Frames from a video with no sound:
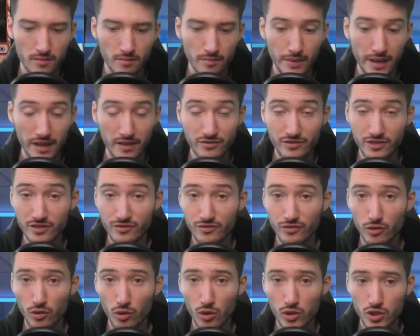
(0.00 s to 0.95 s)
Battlefield
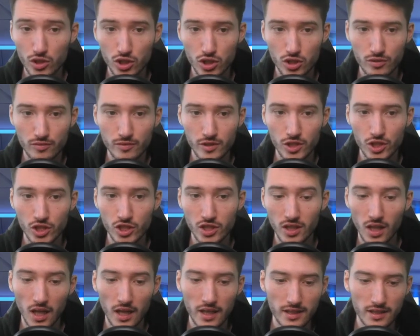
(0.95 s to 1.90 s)
Forge, which is
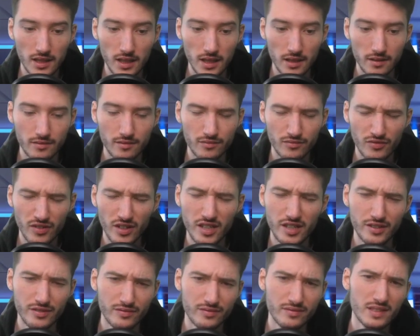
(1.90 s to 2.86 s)
likely
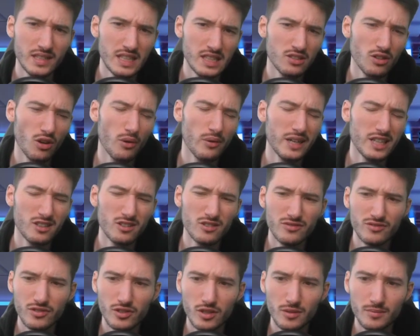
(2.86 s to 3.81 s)
it's already
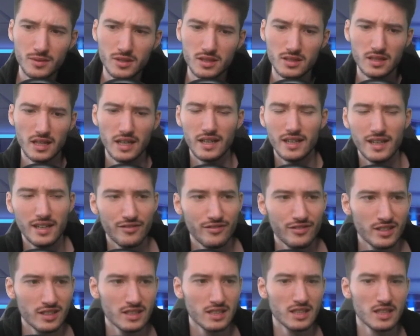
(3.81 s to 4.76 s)
confirmed. I
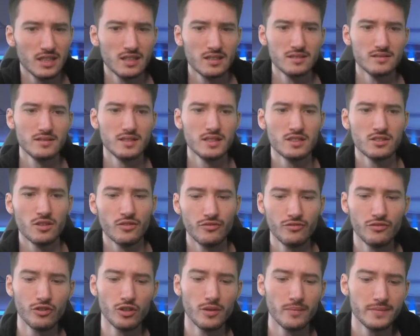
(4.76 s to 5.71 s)
think it's
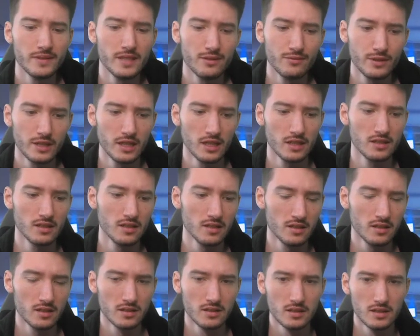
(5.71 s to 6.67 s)
confirmed that we get
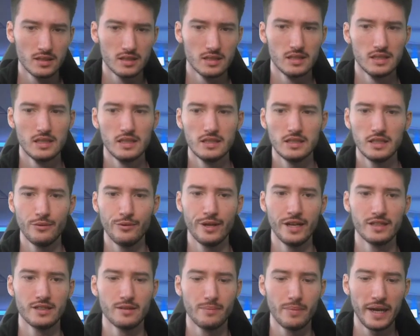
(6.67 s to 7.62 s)

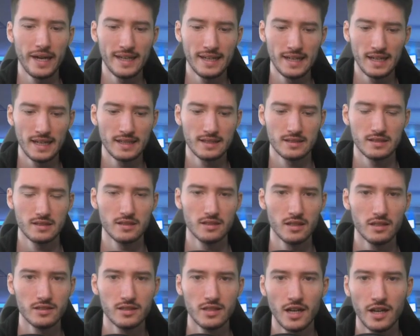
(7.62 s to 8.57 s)
the Pain Lands,
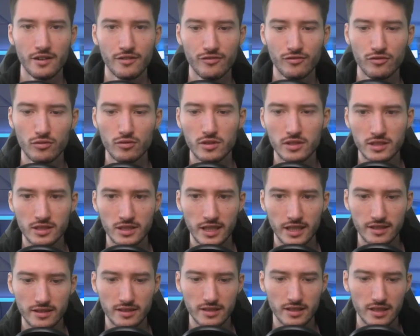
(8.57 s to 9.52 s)
the other 4 in the
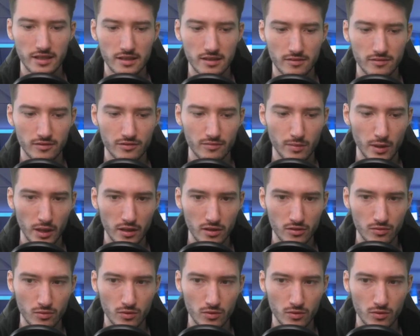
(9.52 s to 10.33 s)
next set, Brothers